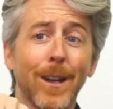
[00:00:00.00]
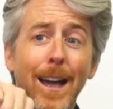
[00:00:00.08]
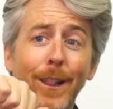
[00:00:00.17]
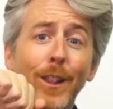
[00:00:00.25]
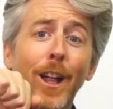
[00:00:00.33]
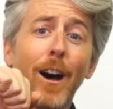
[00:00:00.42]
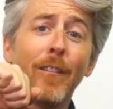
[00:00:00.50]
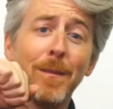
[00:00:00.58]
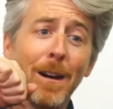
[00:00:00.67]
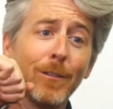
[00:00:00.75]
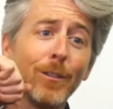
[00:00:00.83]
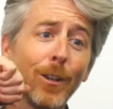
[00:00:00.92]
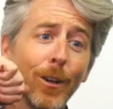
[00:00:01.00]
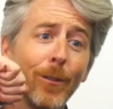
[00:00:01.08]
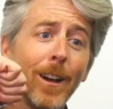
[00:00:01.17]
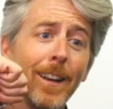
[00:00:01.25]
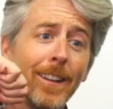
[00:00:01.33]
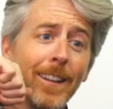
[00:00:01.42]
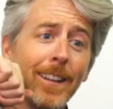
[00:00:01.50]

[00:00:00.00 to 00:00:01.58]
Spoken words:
I love Mountain Dew Code Red.